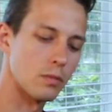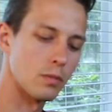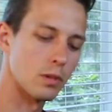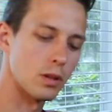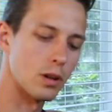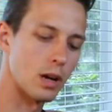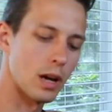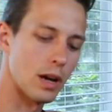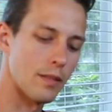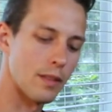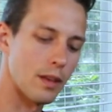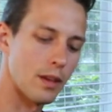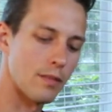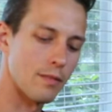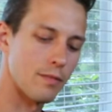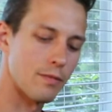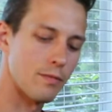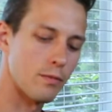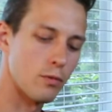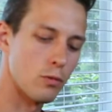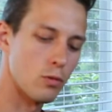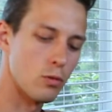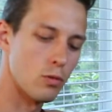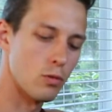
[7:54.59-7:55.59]
We don't have that
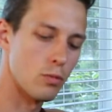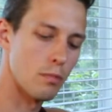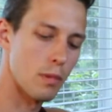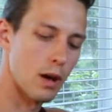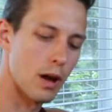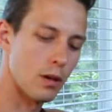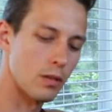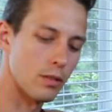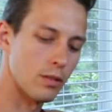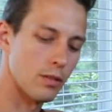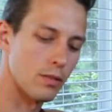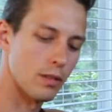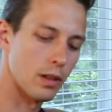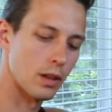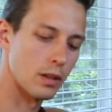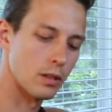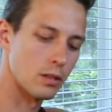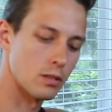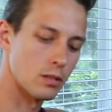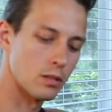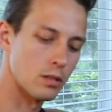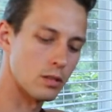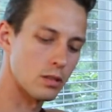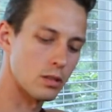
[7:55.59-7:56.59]
full mouth of like
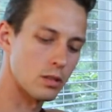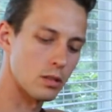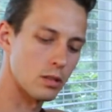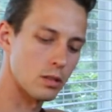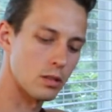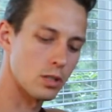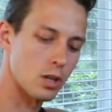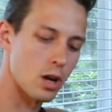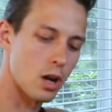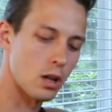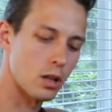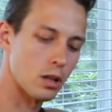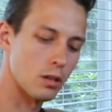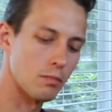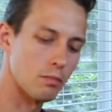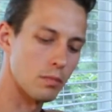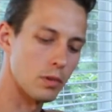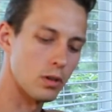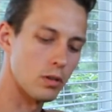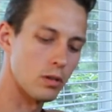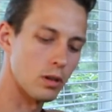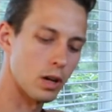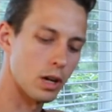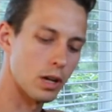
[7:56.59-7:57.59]
chocolate
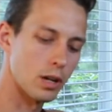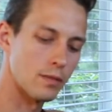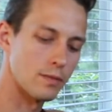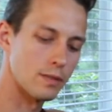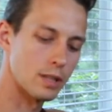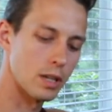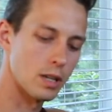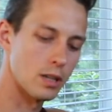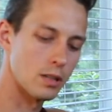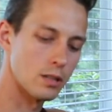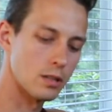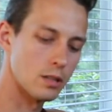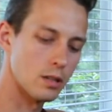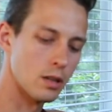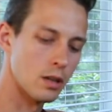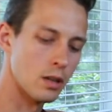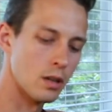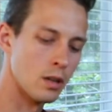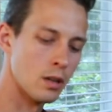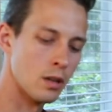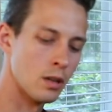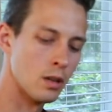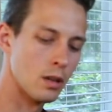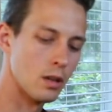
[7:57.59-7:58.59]
milk kind of taste.
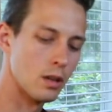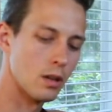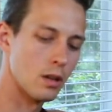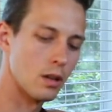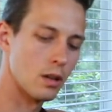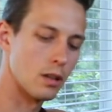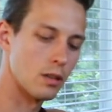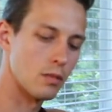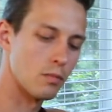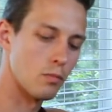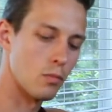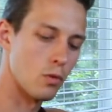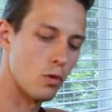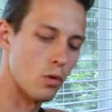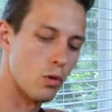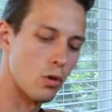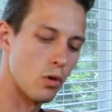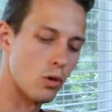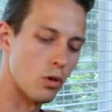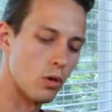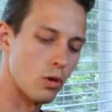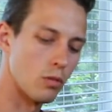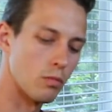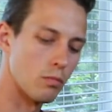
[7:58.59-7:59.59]
It's
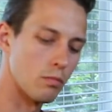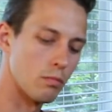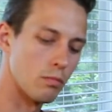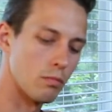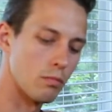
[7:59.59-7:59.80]
more,